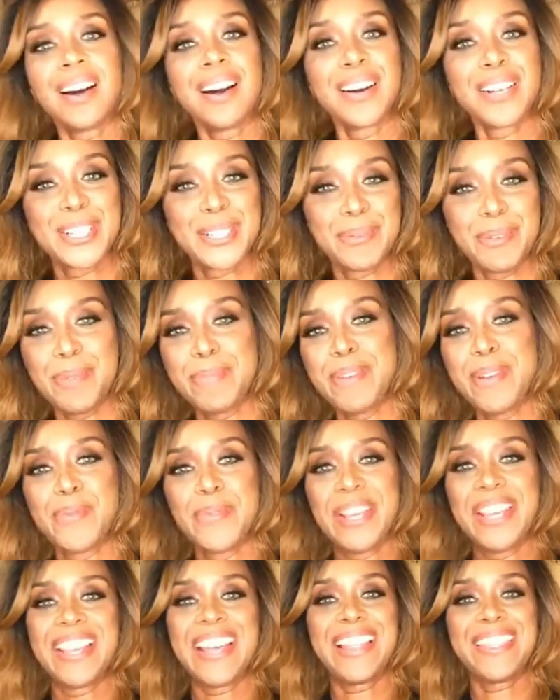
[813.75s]
Us women,
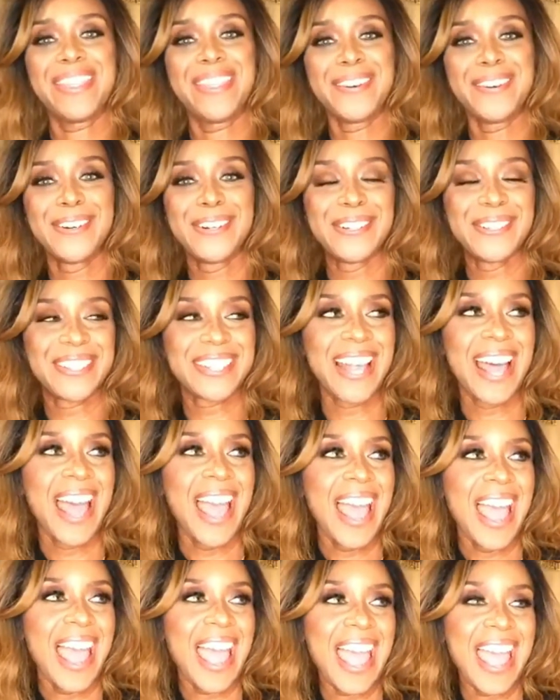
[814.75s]
we get those.
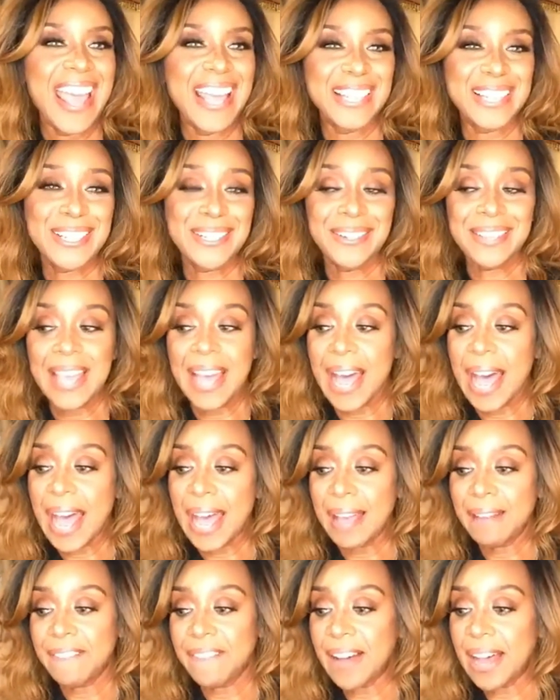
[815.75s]
And so yeah,
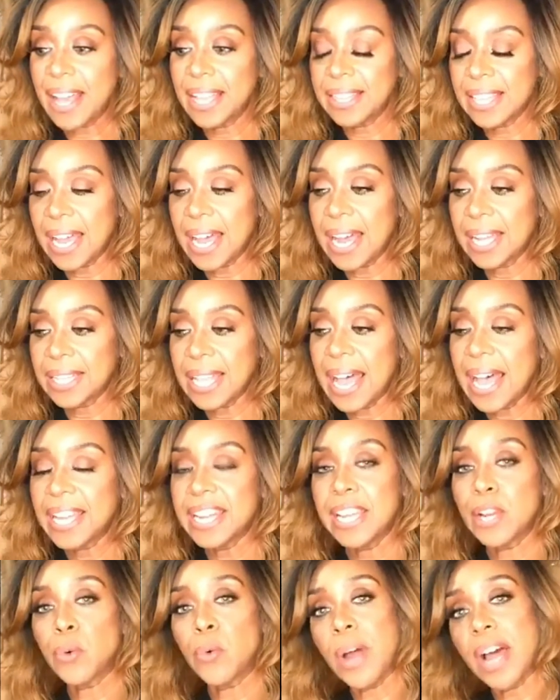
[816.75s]
I find that
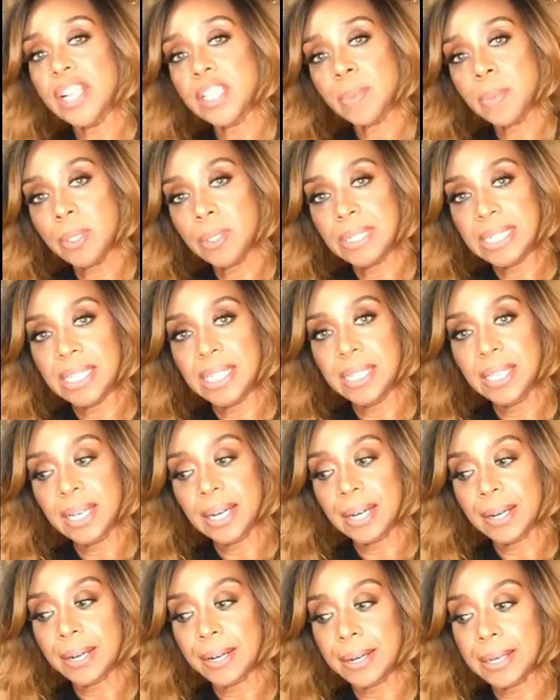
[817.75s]
adding raspberry
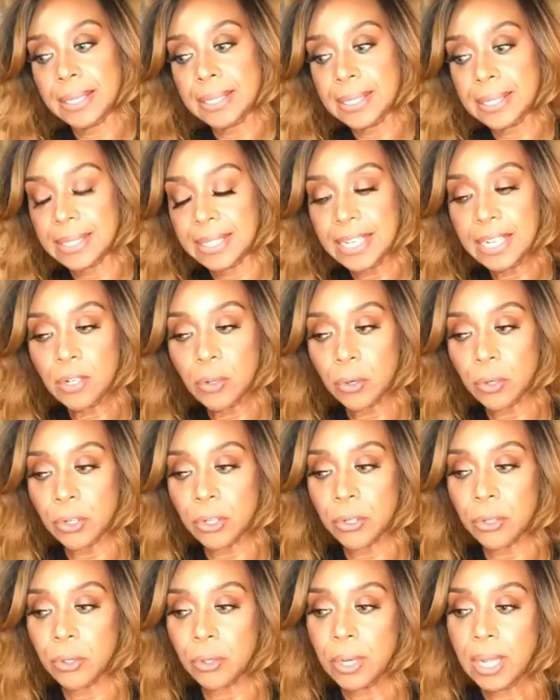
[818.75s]
seed
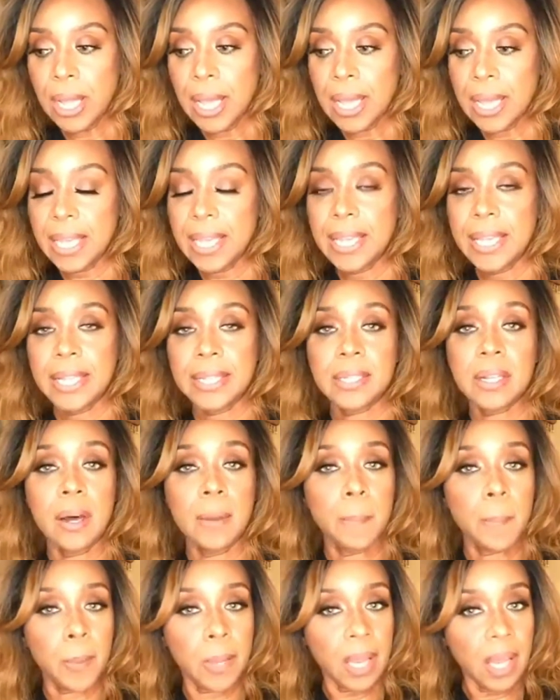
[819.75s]
oil is
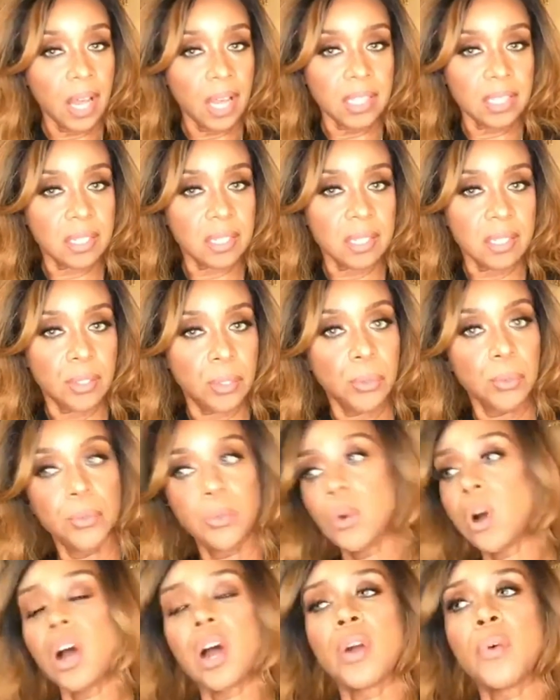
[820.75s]
a plus
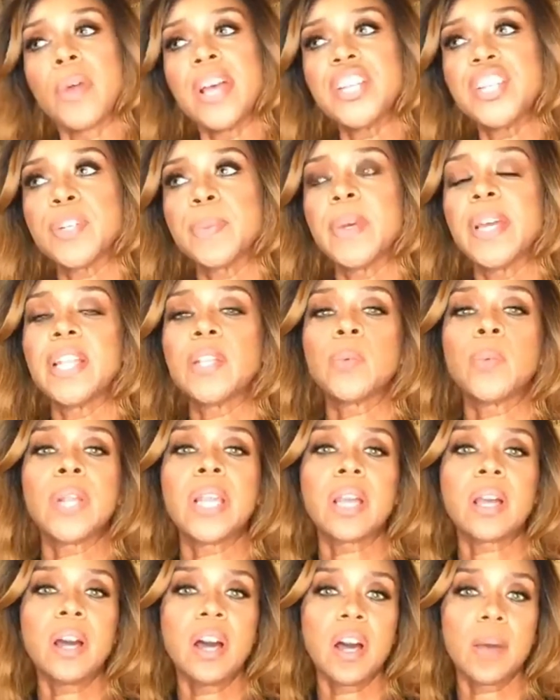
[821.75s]
to our regimen when
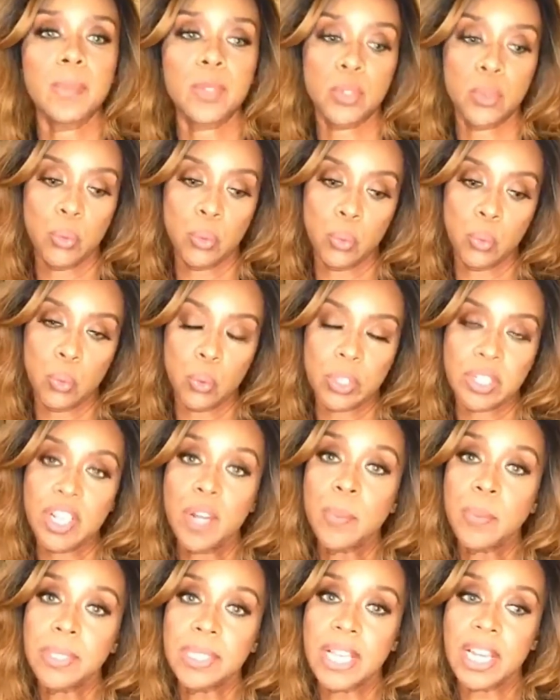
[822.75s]
it comes to
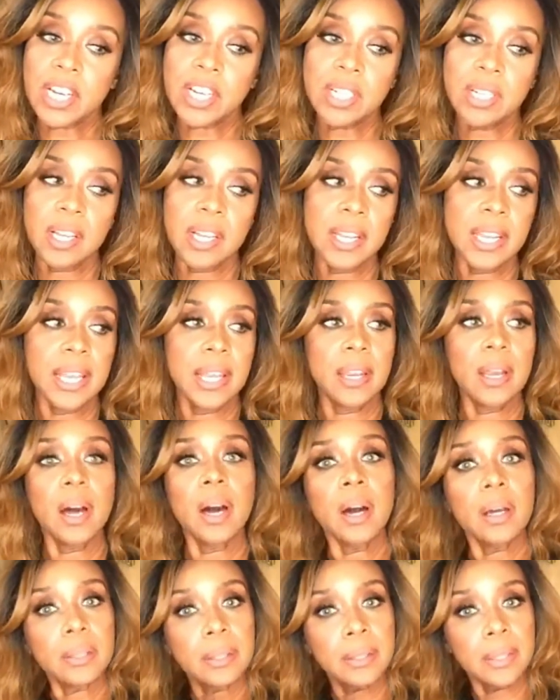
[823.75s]
sun protection and
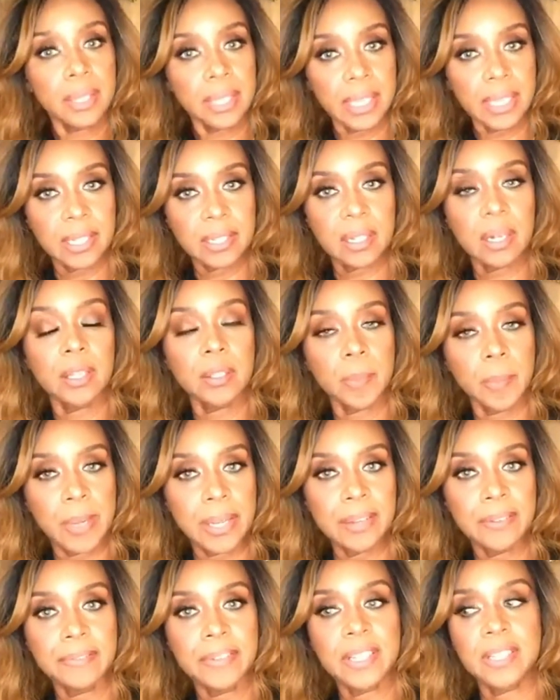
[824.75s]
other things, other
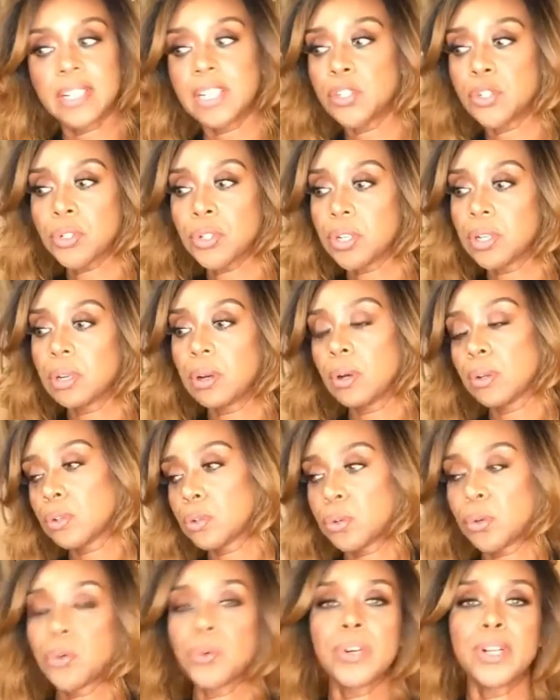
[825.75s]
benefits that you can
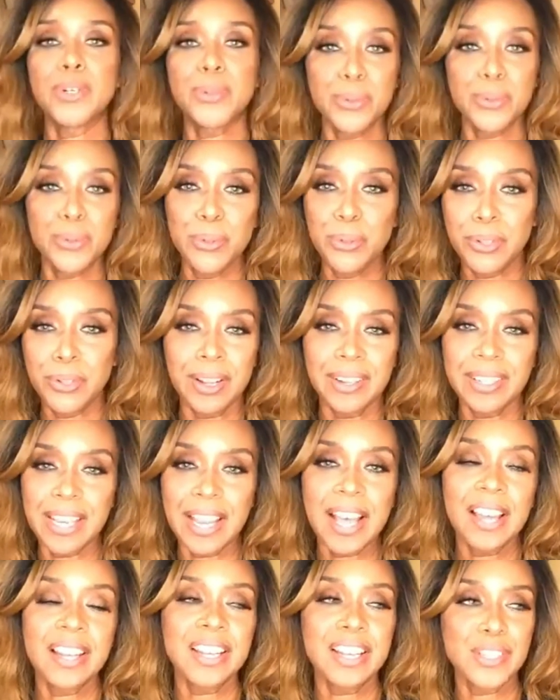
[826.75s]
also go and Google
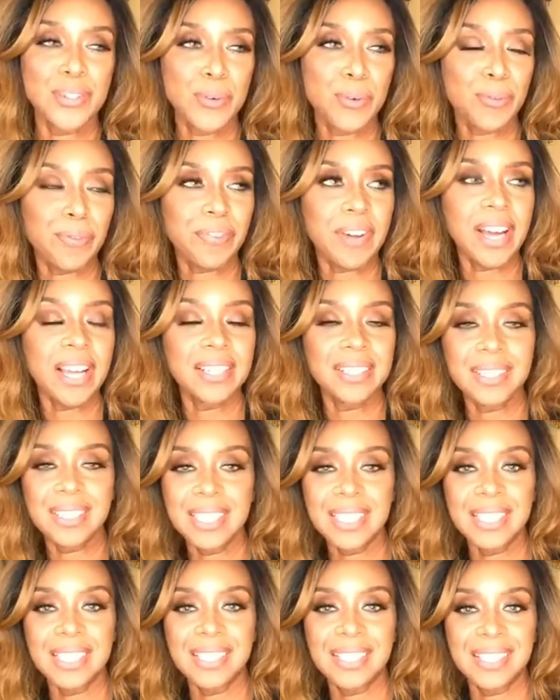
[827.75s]
online, and you'll find
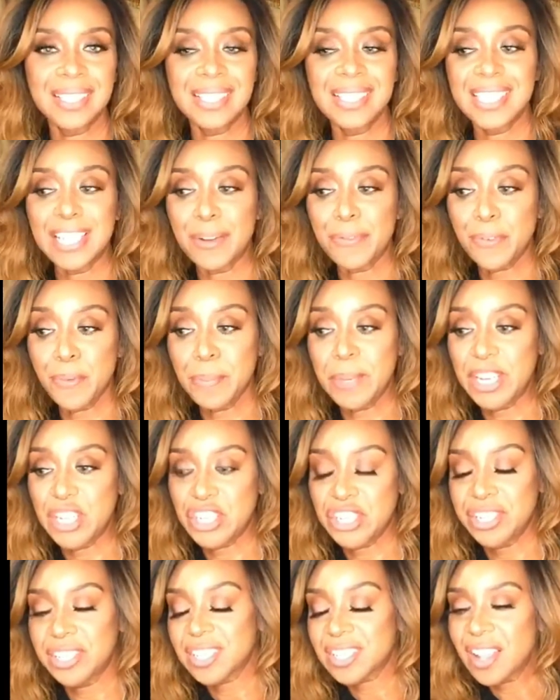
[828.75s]
these
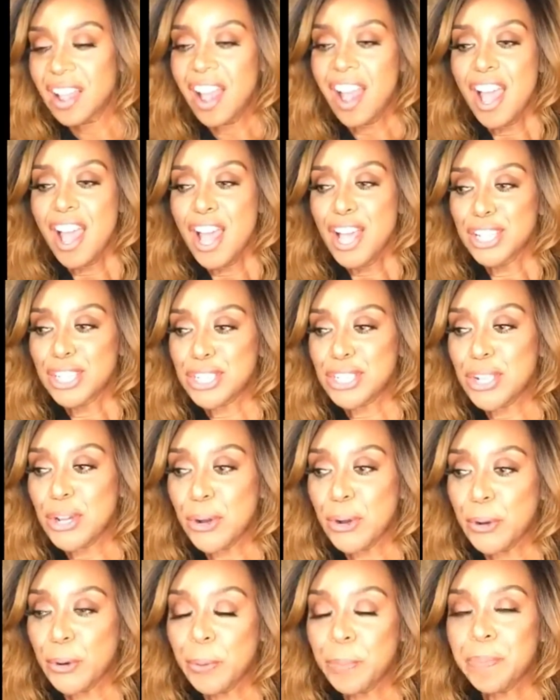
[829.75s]
informations.
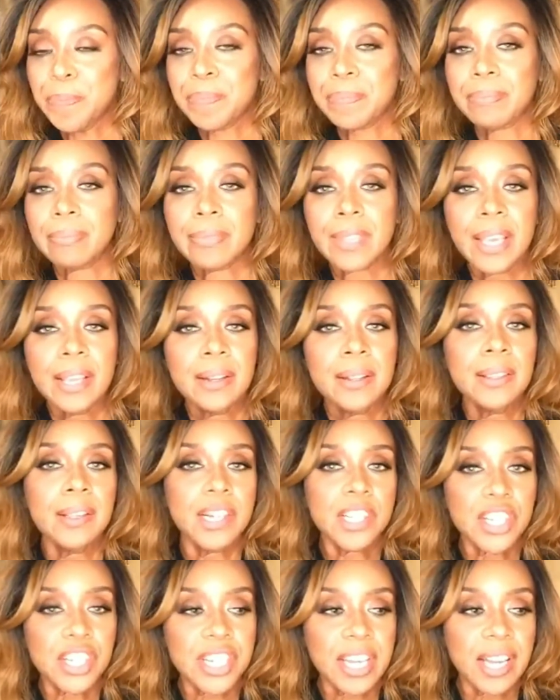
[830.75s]
So in a
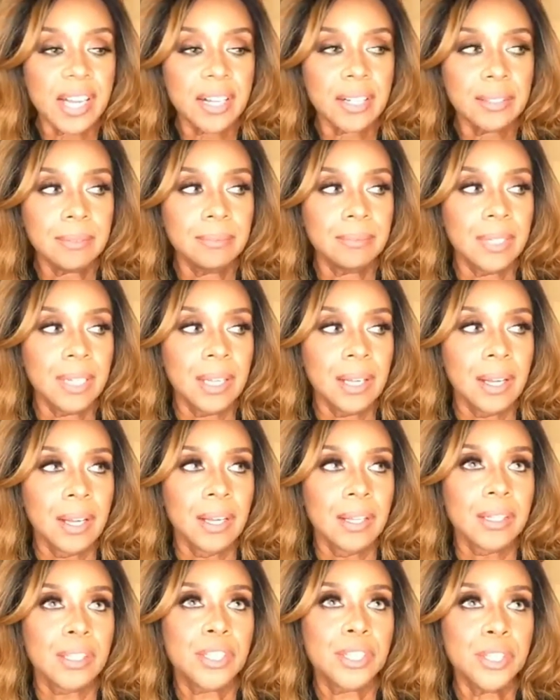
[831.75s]
nutshell,
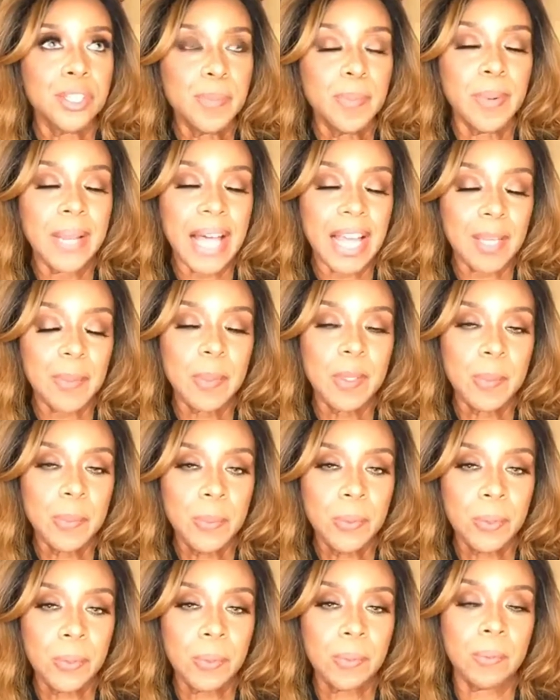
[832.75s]
should Black
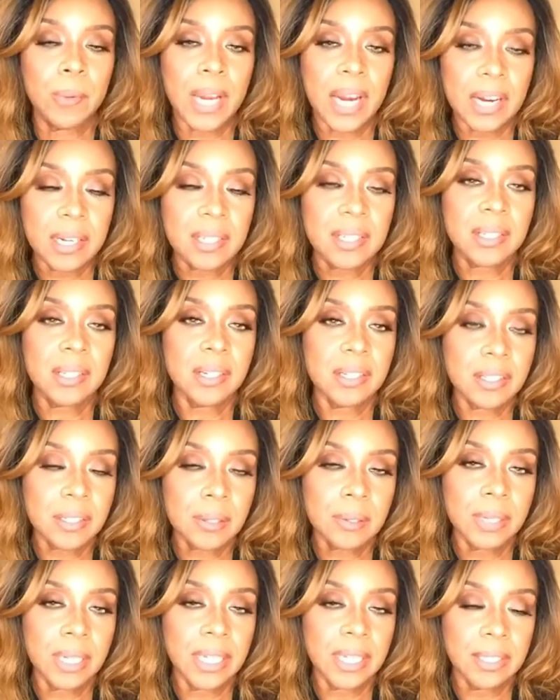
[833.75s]
people wear
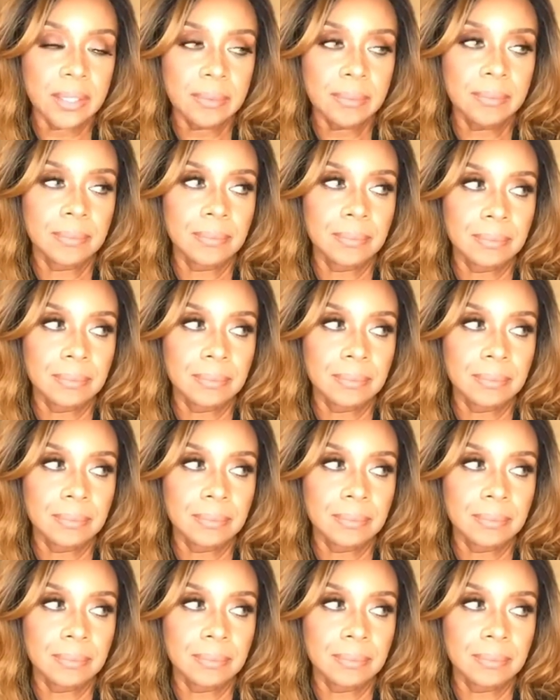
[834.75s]
sunscreen?